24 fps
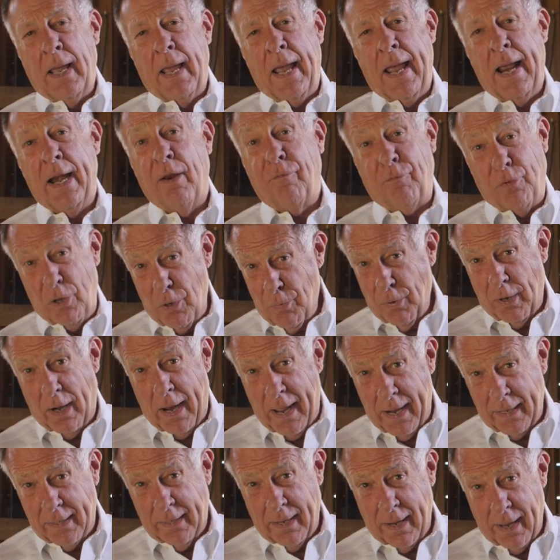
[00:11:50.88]
And if you would
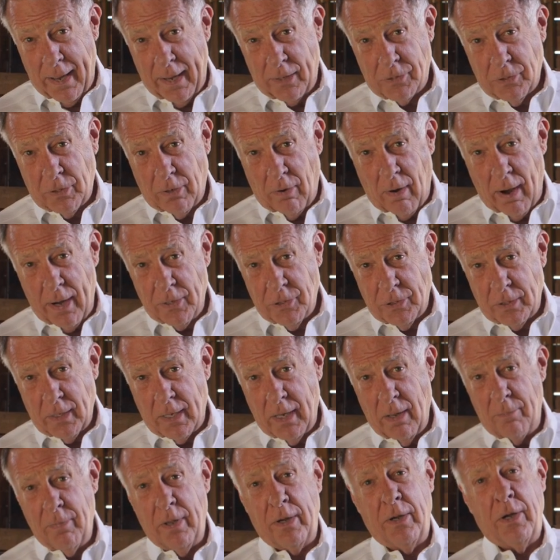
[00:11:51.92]
like to ask Christ to
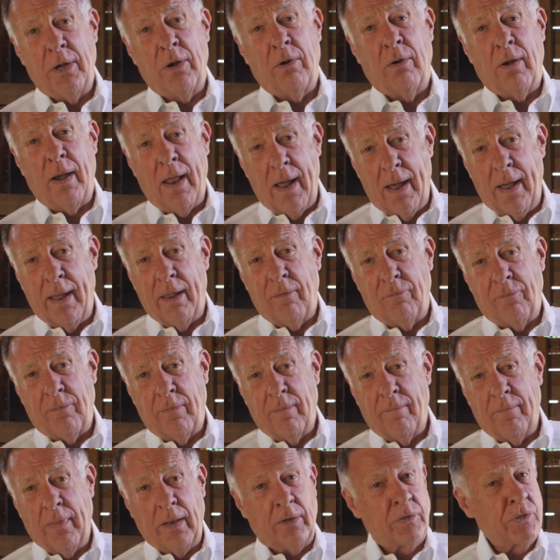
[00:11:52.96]
come into your life,
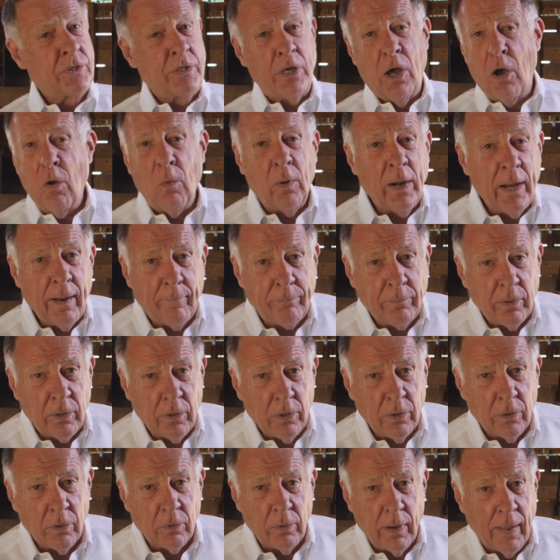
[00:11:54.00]
it's totally up to
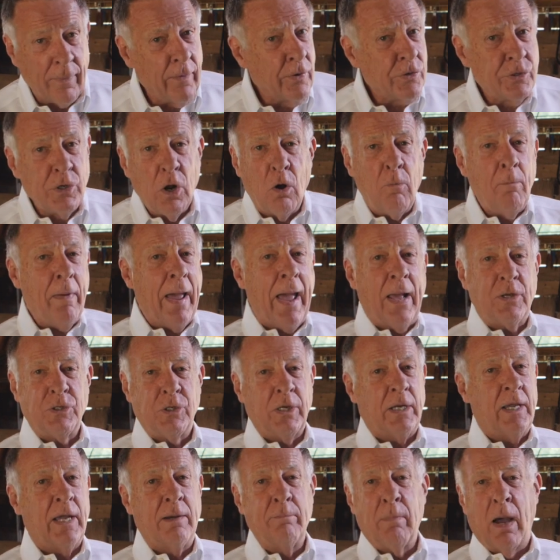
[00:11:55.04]
you. And there's no
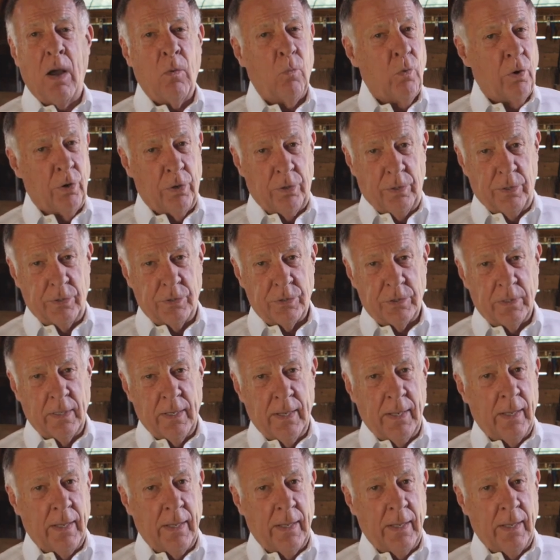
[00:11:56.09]
magic in my words.